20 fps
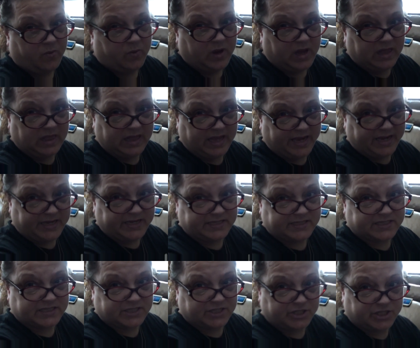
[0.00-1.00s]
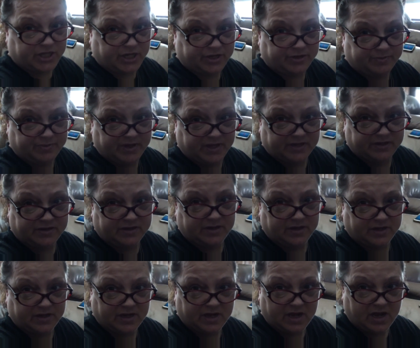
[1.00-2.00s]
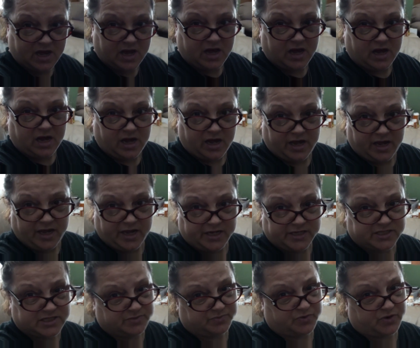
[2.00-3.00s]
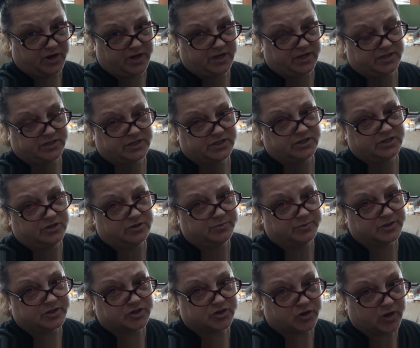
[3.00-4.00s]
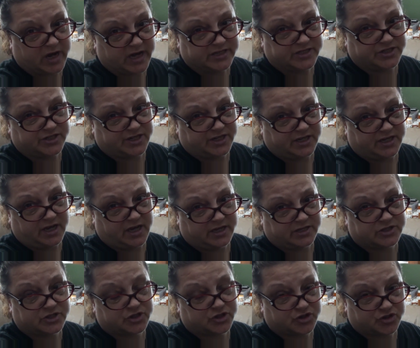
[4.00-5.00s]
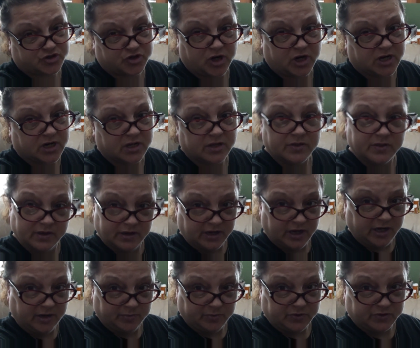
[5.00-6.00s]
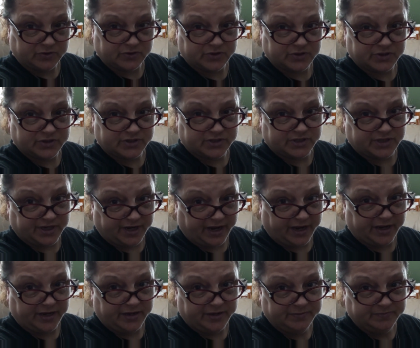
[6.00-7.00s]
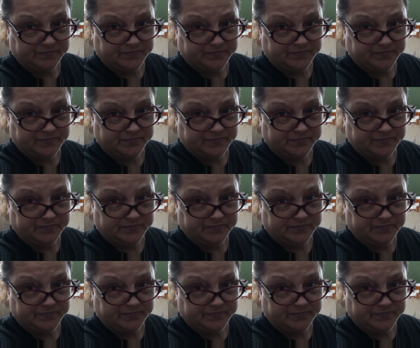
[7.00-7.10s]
Well, ladies and gentlemen, I hate to break it to you, but tragedy has struck the neighbors today.